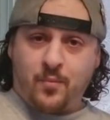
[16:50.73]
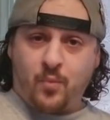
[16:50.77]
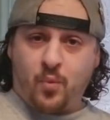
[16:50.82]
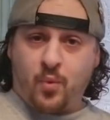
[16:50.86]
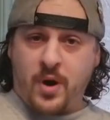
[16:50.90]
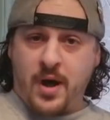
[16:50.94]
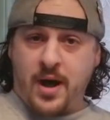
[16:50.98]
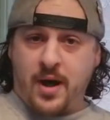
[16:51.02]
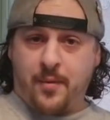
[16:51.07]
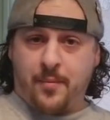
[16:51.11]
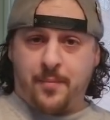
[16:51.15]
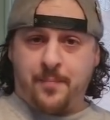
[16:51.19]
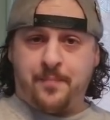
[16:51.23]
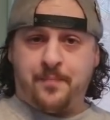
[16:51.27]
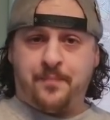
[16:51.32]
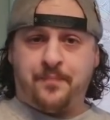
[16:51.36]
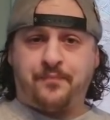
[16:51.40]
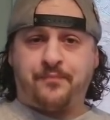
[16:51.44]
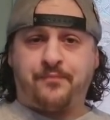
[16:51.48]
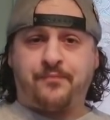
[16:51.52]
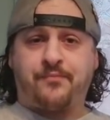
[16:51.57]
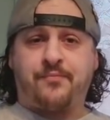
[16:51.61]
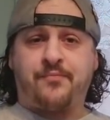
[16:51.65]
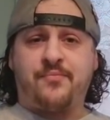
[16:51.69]
Well,
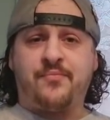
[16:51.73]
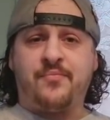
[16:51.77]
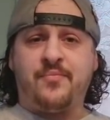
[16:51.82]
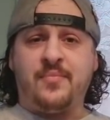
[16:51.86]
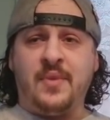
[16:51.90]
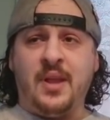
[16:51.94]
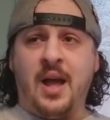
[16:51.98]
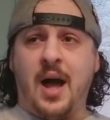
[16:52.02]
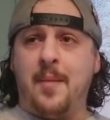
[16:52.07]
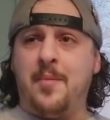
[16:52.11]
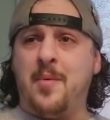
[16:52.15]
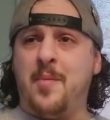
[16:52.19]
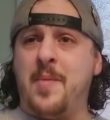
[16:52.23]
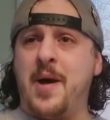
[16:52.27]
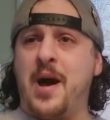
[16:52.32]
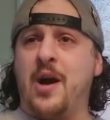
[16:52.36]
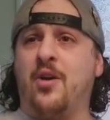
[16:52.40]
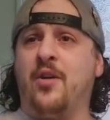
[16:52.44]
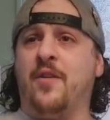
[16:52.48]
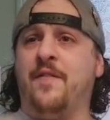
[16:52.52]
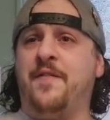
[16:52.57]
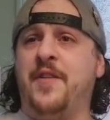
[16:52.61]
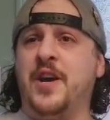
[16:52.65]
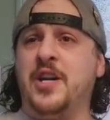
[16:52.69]
I'll be back
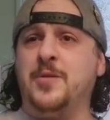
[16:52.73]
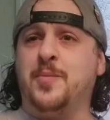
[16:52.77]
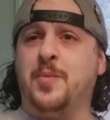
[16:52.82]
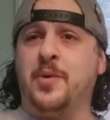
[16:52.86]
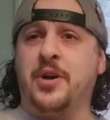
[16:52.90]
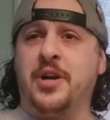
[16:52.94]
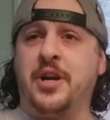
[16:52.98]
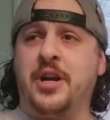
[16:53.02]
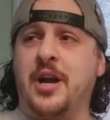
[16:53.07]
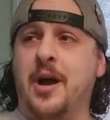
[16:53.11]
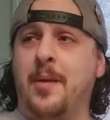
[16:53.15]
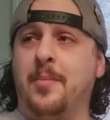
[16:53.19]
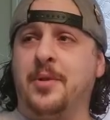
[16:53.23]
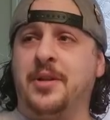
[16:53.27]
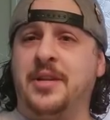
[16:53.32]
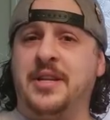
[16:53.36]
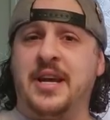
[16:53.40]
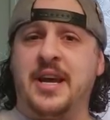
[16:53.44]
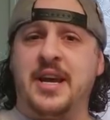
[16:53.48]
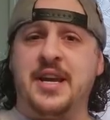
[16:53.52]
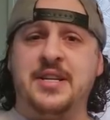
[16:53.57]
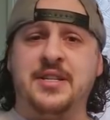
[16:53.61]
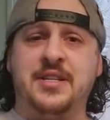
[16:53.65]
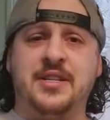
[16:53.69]
on Facebook in a couple of
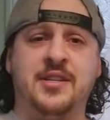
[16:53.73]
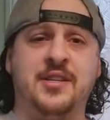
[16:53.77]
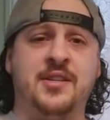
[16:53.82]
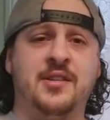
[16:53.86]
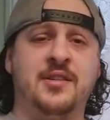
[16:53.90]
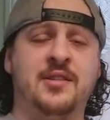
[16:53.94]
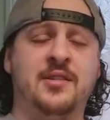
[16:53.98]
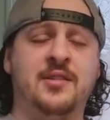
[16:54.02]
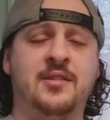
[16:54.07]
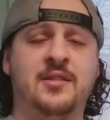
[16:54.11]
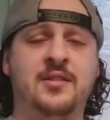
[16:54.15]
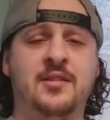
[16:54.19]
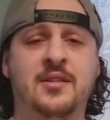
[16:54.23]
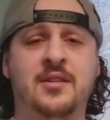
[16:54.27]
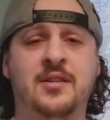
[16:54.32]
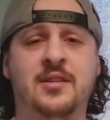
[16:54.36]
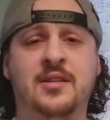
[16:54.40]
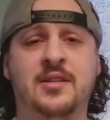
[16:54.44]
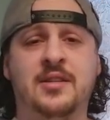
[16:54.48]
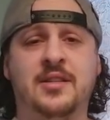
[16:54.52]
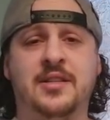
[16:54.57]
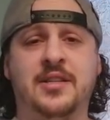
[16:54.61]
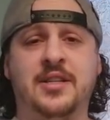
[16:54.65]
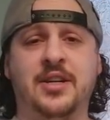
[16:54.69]
days.
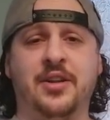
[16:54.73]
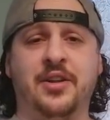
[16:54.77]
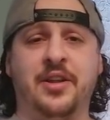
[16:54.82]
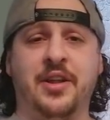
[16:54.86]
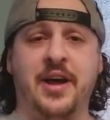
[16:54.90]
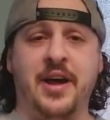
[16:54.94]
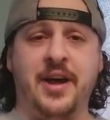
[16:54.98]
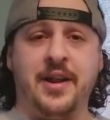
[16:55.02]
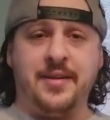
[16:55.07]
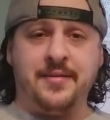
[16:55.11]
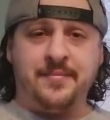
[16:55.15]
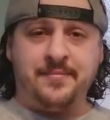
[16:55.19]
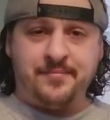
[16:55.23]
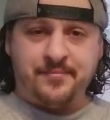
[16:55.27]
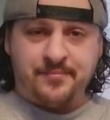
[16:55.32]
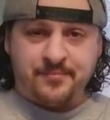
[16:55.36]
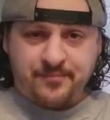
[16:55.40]
Until then,